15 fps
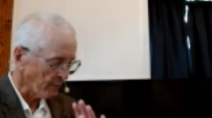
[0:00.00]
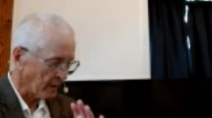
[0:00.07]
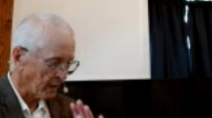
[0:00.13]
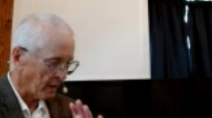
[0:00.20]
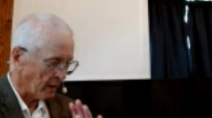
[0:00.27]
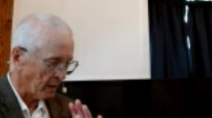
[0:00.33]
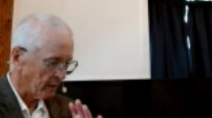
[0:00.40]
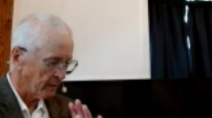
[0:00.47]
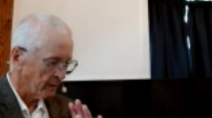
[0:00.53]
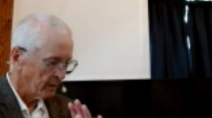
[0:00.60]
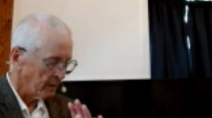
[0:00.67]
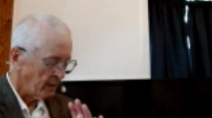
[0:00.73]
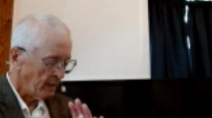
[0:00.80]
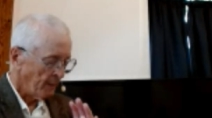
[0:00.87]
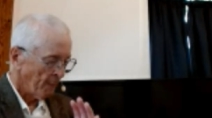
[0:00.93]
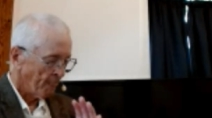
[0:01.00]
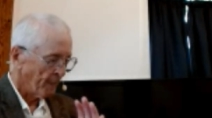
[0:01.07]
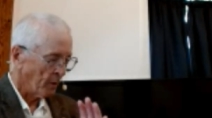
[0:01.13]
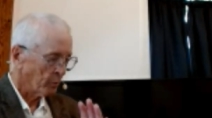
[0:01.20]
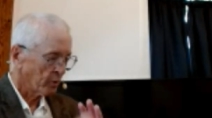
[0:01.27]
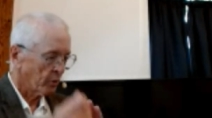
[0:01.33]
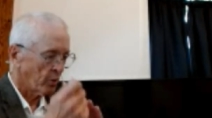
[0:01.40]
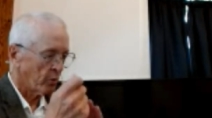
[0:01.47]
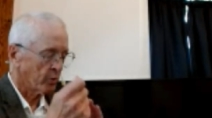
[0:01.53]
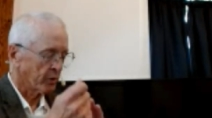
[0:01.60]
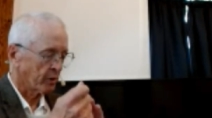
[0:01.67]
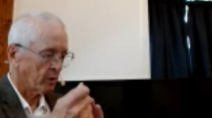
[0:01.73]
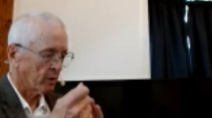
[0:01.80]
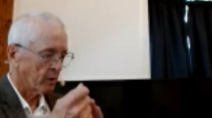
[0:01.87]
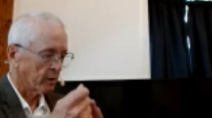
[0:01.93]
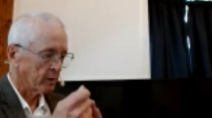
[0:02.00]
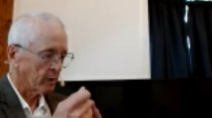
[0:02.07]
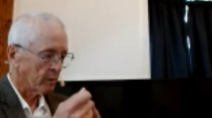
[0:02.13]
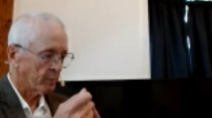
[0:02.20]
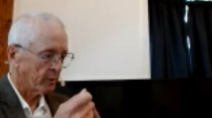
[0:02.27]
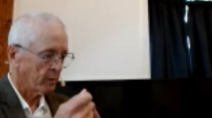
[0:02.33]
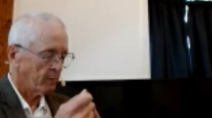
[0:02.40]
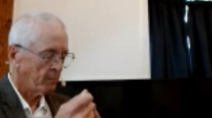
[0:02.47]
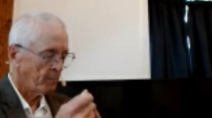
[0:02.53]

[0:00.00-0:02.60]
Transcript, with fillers: And they will hold a card up